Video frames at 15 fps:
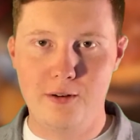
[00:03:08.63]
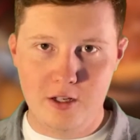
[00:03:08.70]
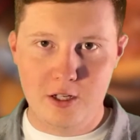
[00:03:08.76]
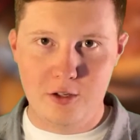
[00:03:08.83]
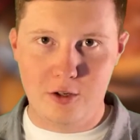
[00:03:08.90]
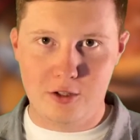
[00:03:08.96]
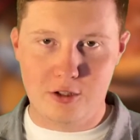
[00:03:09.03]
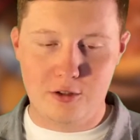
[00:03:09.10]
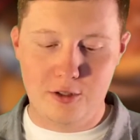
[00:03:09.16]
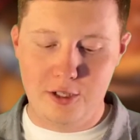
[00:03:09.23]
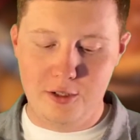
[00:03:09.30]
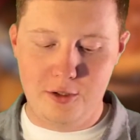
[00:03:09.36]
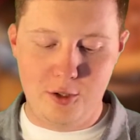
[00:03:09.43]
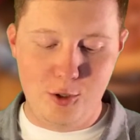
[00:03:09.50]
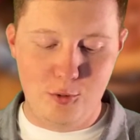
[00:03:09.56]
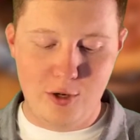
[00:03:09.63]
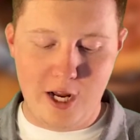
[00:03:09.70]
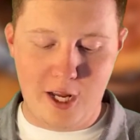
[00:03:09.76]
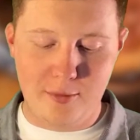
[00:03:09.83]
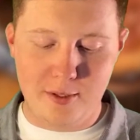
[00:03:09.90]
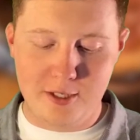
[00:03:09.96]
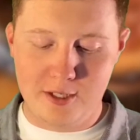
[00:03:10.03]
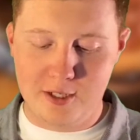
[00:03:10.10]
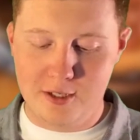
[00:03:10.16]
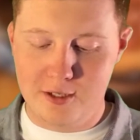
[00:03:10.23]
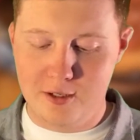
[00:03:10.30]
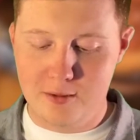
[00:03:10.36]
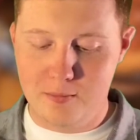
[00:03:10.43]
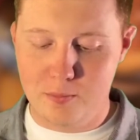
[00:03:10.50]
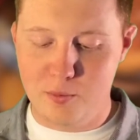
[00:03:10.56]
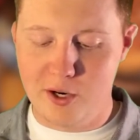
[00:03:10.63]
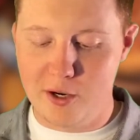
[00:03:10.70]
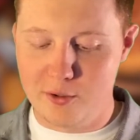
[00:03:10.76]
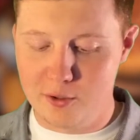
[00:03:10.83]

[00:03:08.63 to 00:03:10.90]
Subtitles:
You also need 2 rabbits, brown